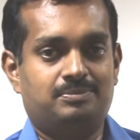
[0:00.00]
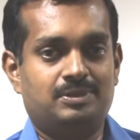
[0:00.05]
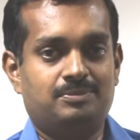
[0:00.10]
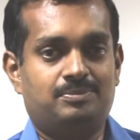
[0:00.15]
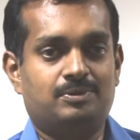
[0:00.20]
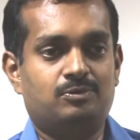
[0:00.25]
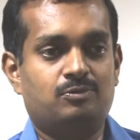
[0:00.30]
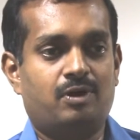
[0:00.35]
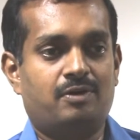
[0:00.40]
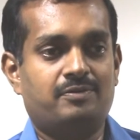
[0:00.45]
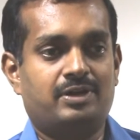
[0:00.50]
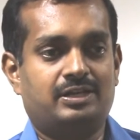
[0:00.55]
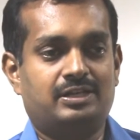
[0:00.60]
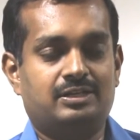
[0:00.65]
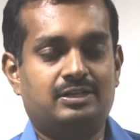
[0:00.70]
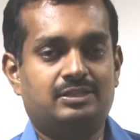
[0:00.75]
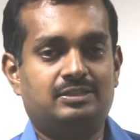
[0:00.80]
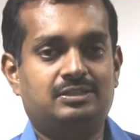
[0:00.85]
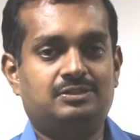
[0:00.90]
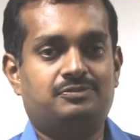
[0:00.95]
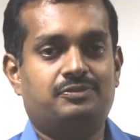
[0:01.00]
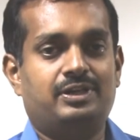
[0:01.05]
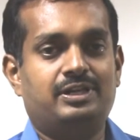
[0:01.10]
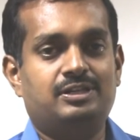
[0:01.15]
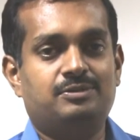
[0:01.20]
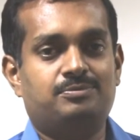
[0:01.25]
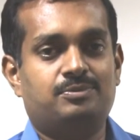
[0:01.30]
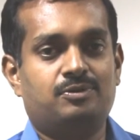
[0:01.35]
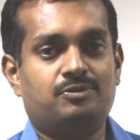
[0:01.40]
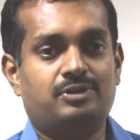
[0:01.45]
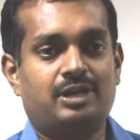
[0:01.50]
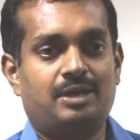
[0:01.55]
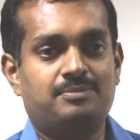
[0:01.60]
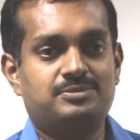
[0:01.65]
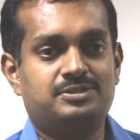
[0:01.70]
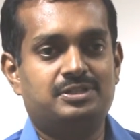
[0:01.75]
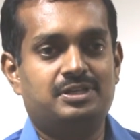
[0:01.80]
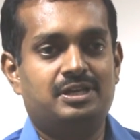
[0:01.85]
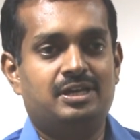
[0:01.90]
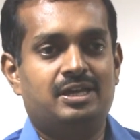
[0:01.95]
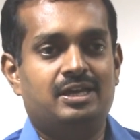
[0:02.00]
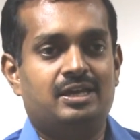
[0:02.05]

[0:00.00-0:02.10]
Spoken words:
people who have attended the training programs,